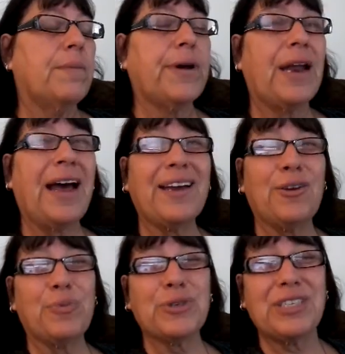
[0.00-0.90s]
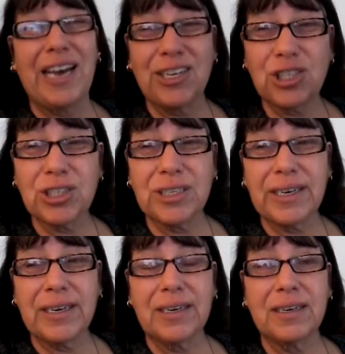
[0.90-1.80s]
But I could
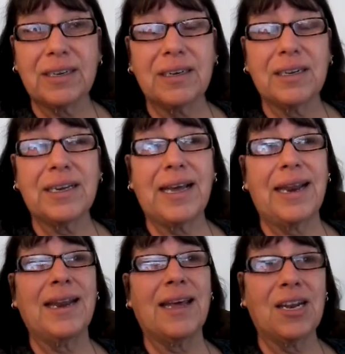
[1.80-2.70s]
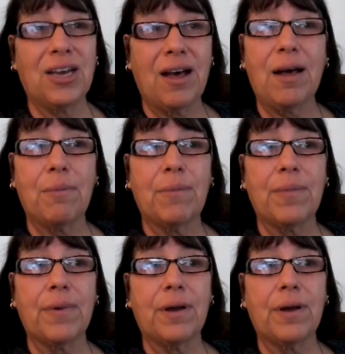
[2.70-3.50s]
potentially get an income